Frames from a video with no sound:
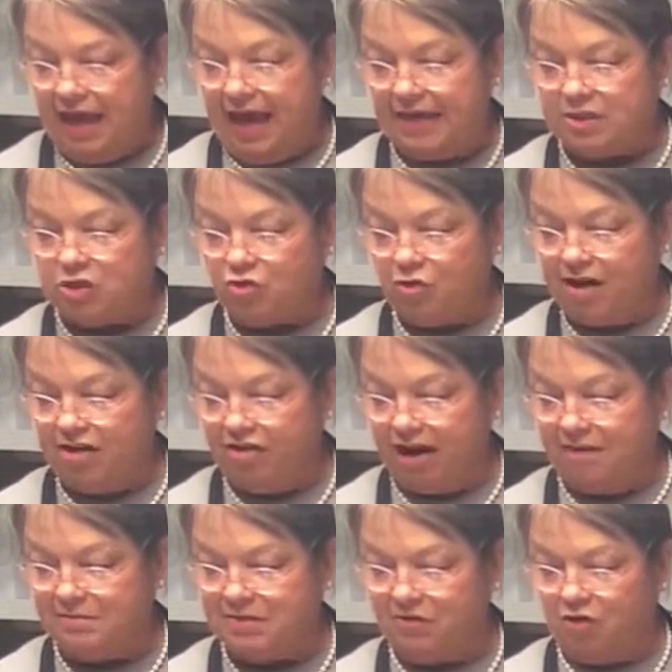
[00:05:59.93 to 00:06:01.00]
has 3
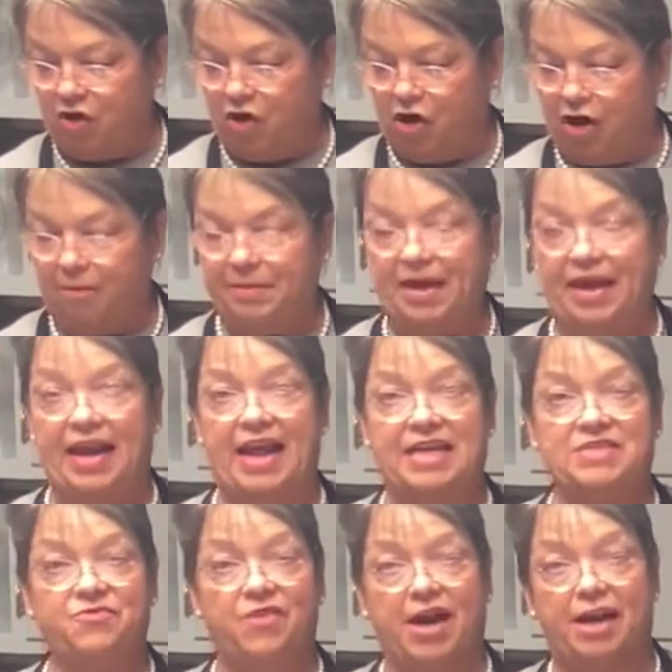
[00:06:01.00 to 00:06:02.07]
grams of carb. It
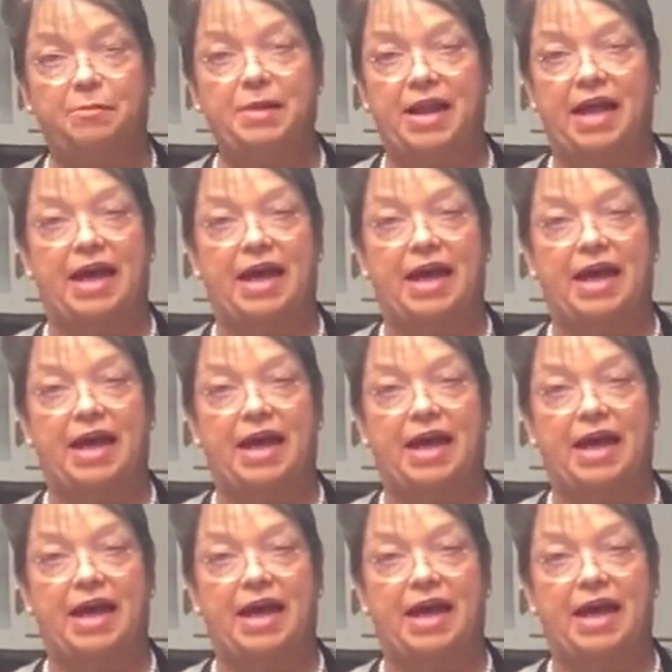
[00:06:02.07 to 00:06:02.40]
has vitamin